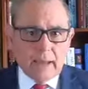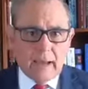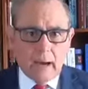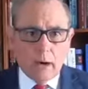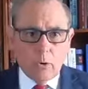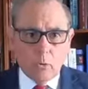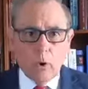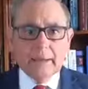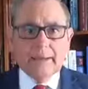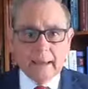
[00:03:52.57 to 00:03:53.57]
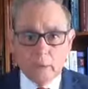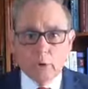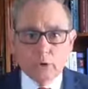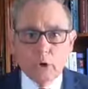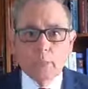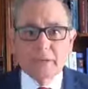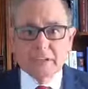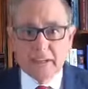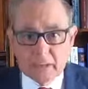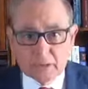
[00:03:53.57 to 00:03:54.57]
how one day we'll know him as
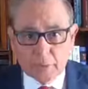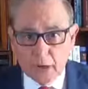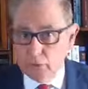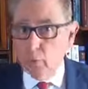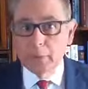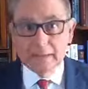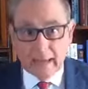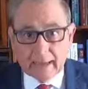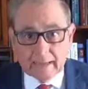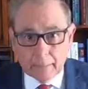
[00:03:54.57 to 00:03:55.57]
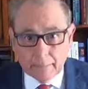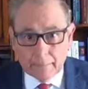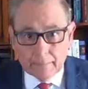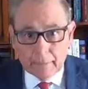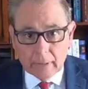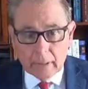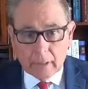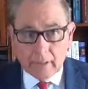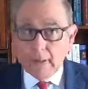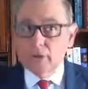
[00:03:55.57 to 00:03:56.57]
he is because we'll be like him.
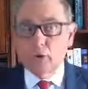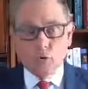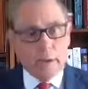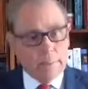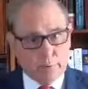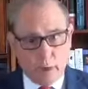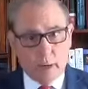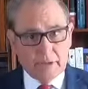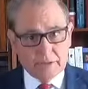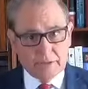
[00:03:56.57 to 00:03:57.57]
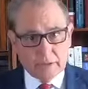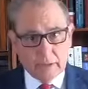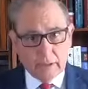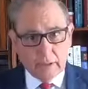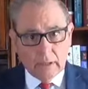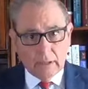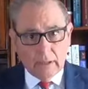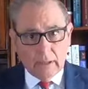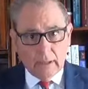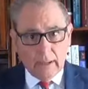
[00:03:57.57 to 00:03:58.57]
That's a great promise.
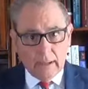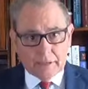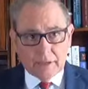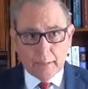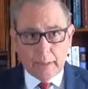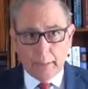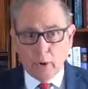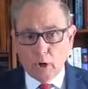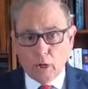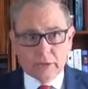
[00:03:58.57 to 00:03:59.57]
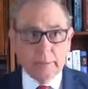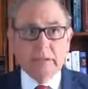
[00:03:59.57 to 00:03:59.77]
Some people call it the